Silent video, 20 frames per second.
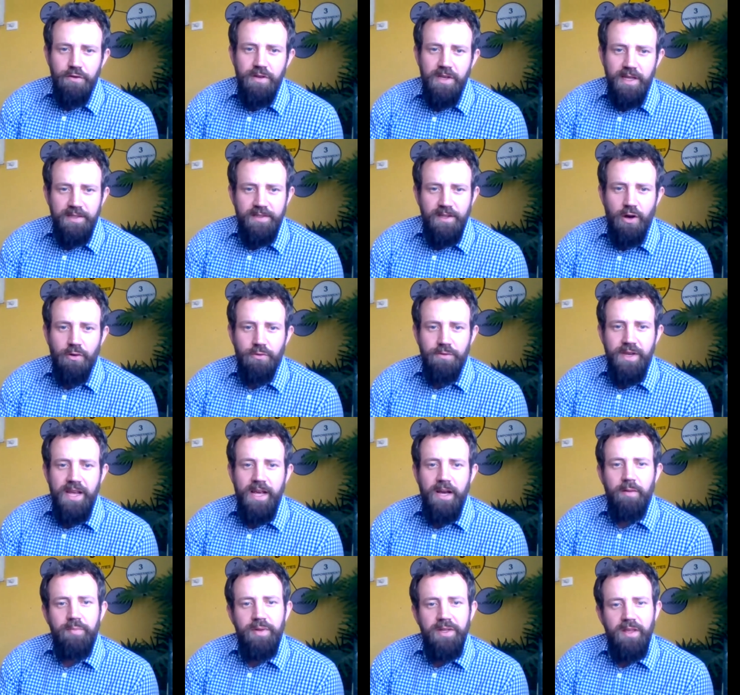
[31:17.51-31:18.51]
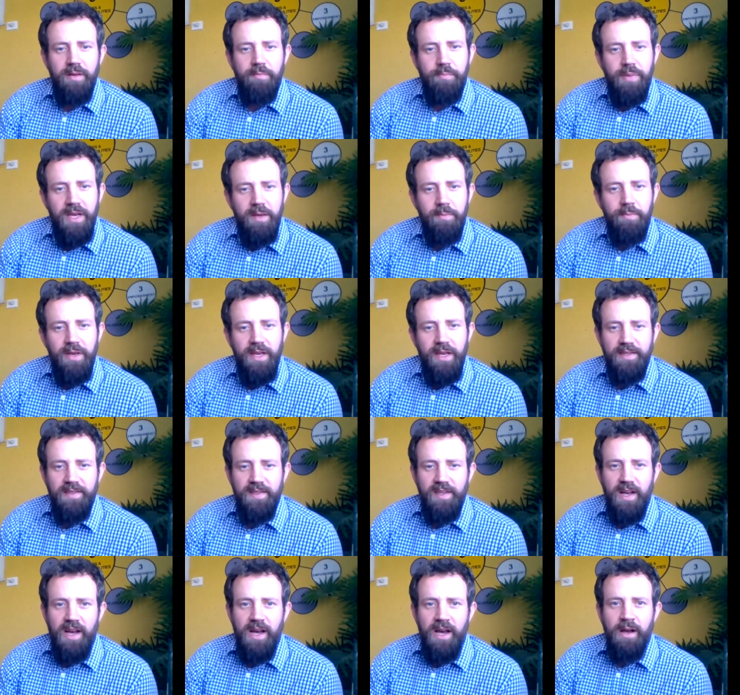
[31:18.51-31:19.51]
years old now, but the
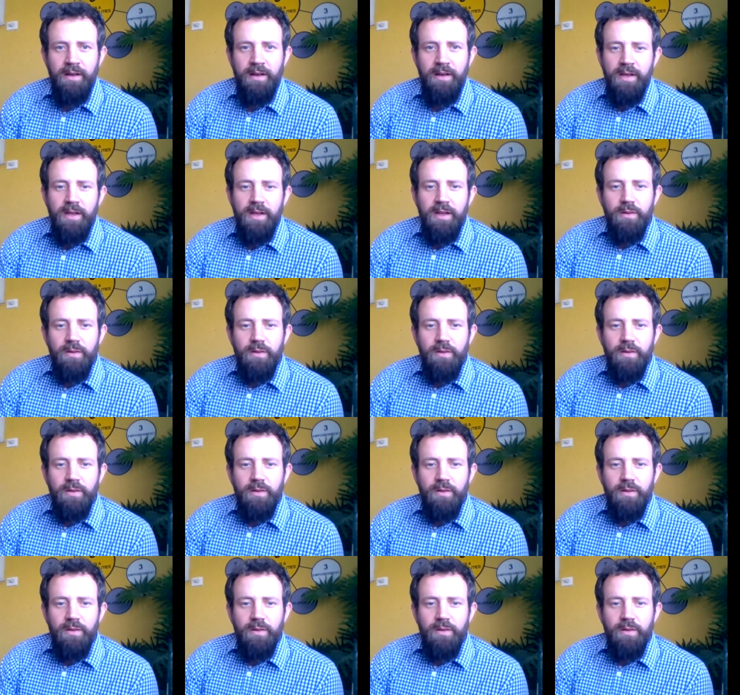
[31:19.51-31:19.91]
PPSR